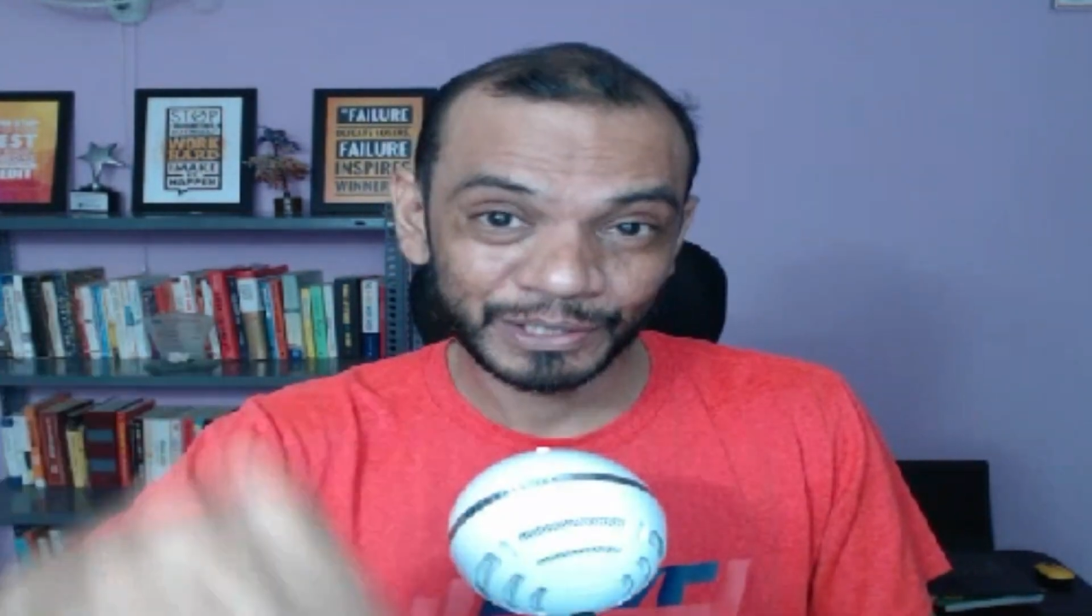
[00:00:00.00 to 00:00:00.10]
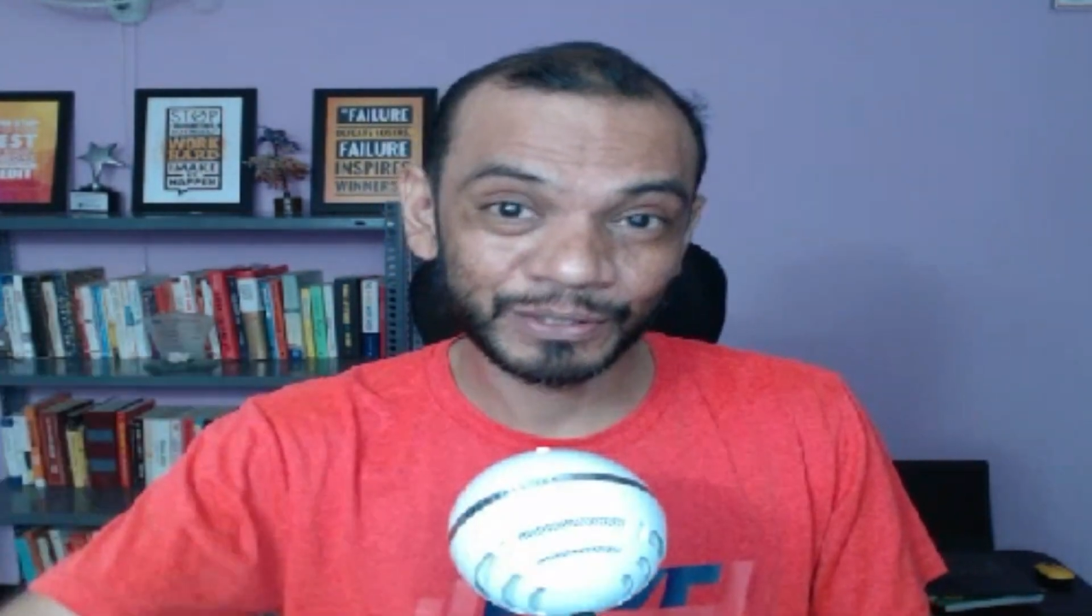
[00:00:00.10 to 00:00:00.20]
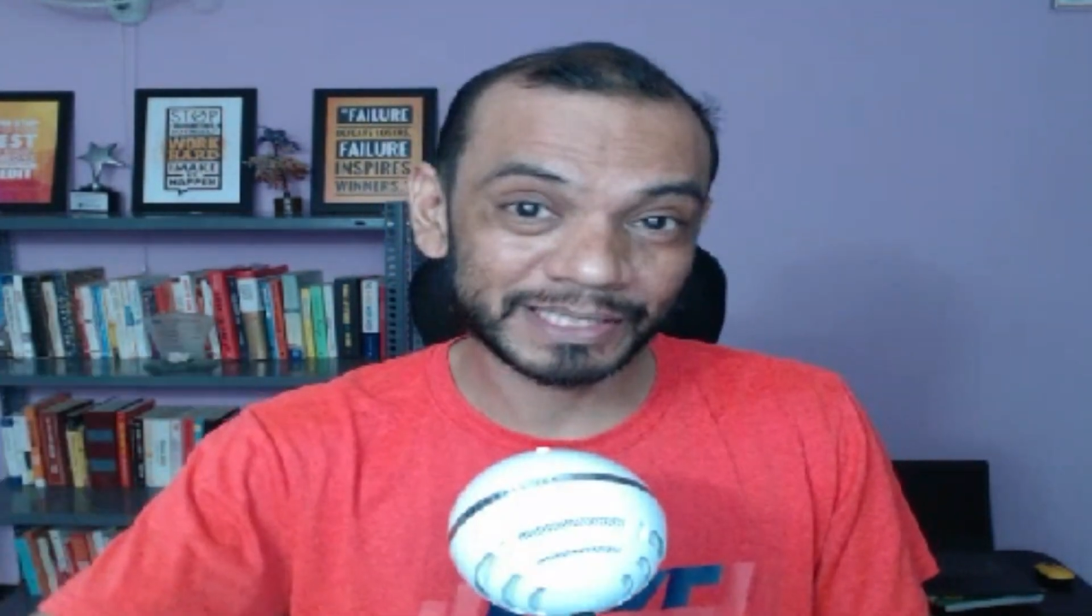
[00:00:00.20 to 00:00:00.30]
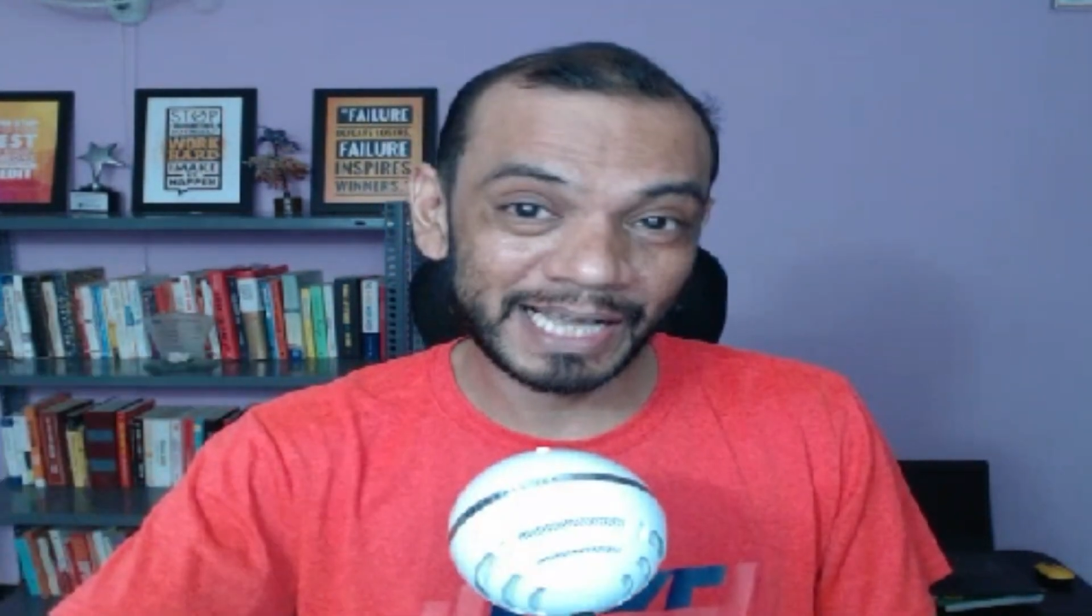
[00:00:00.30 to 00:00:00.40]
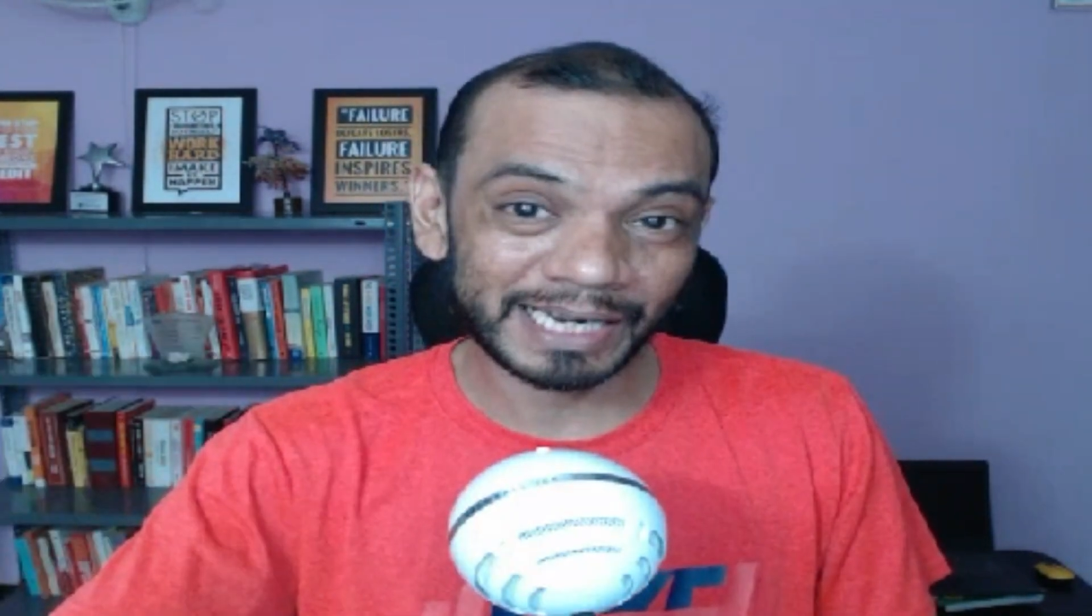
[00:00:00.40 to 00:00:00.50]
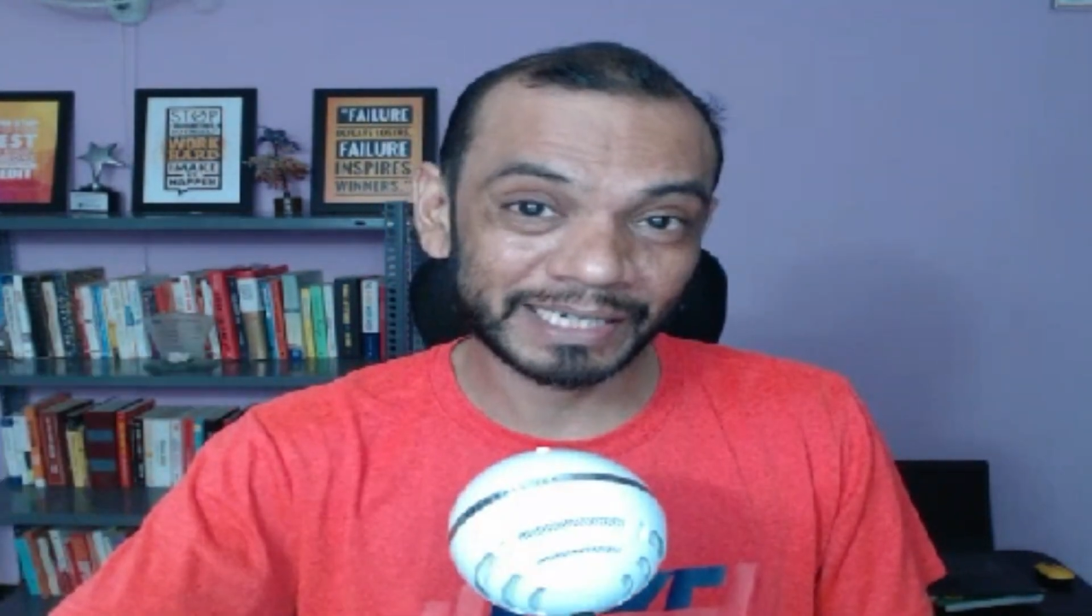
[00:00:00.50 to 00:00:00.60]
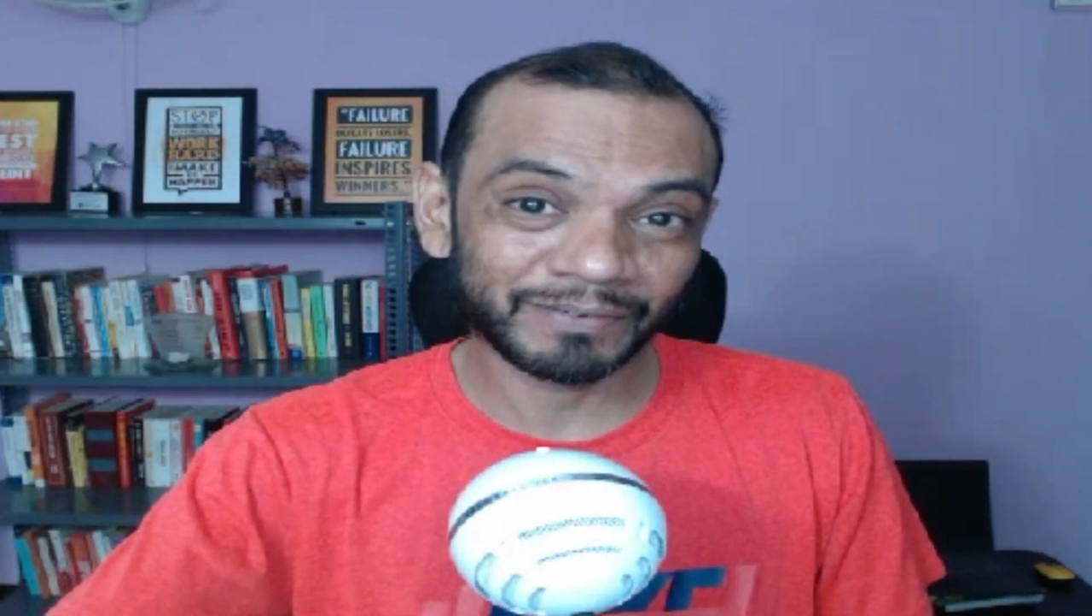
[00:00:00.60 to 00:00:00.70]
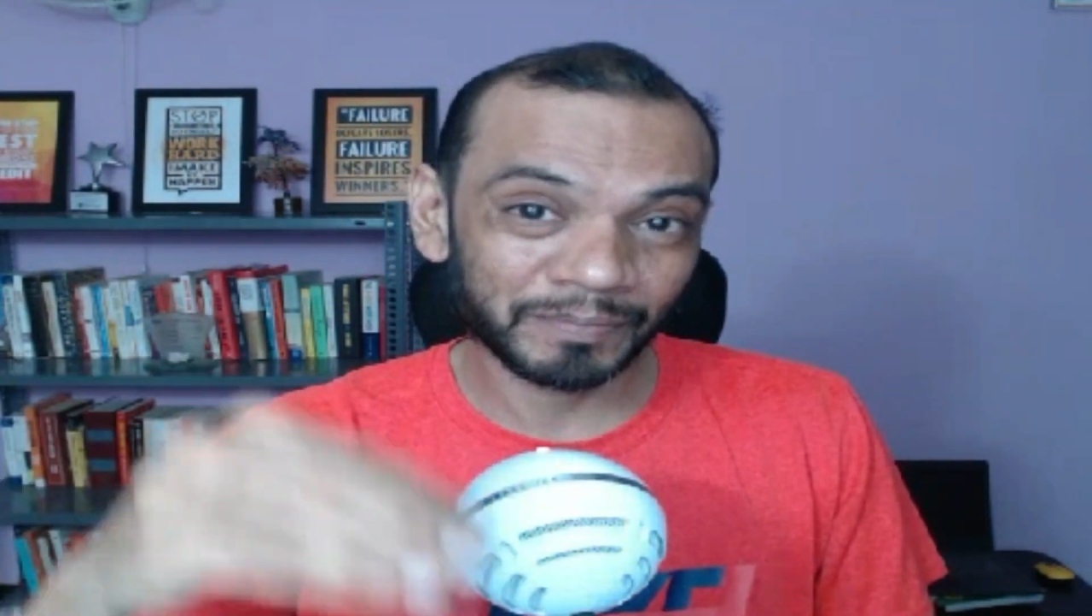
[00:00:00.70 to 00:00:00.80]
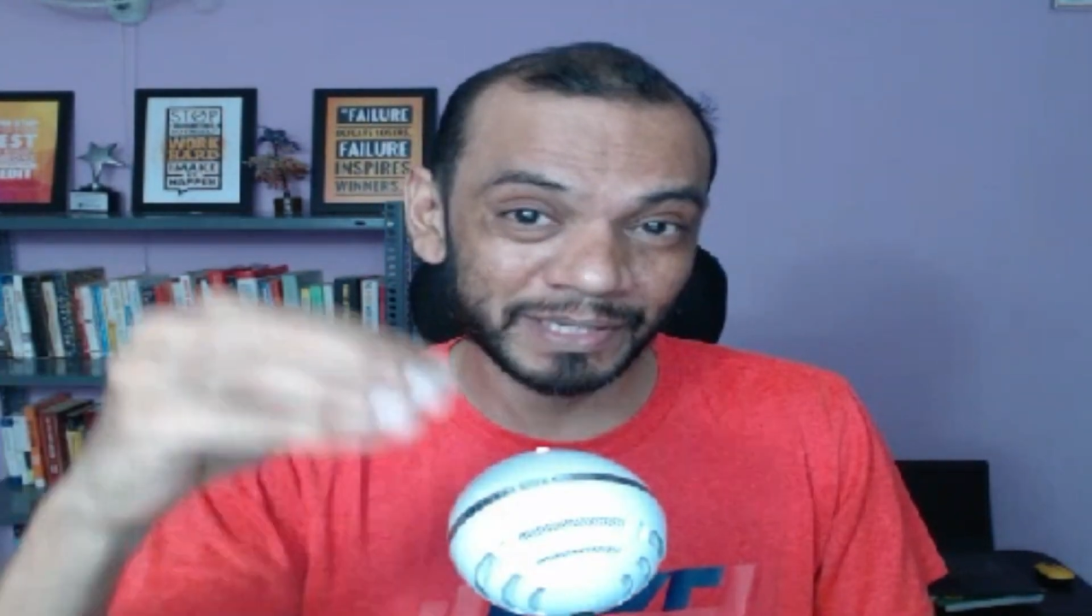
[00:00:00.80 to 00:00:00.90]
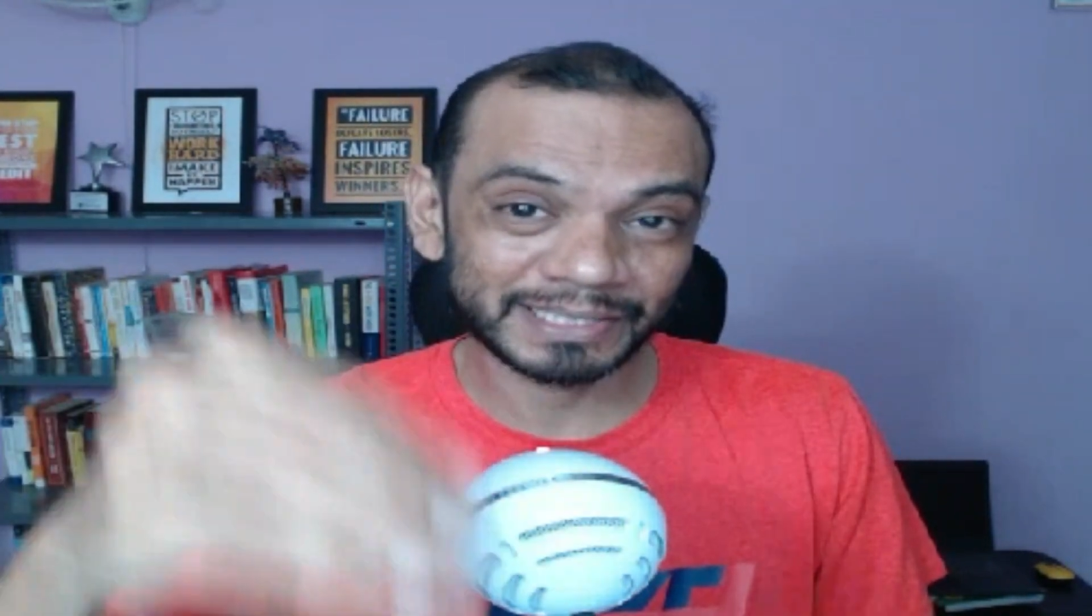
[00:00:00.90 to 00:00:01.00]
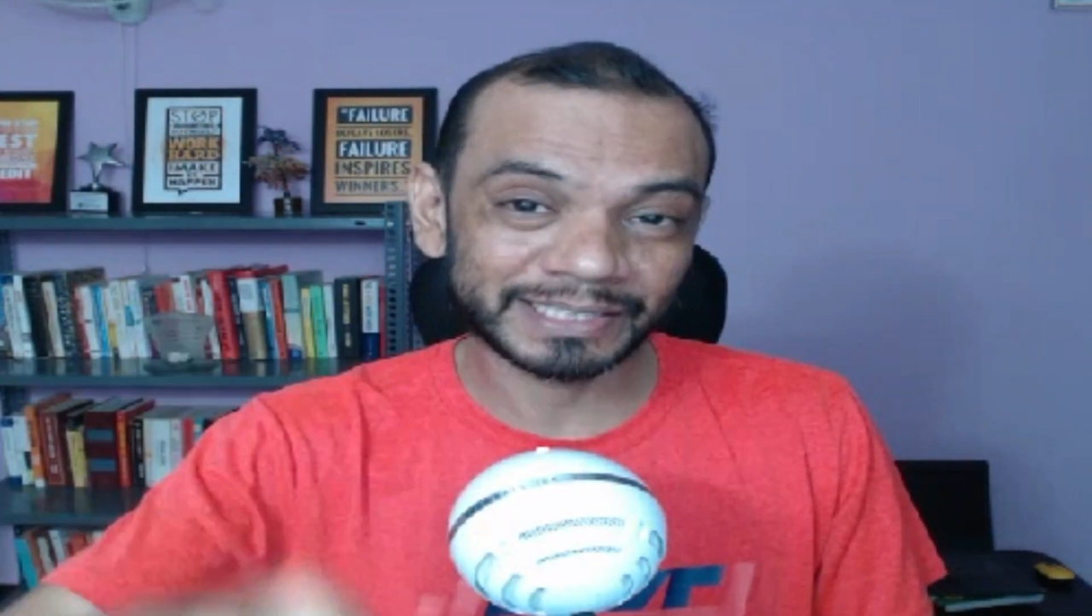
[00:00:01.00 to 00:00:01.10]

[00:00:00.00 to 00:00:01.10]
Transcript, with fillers: your salary will be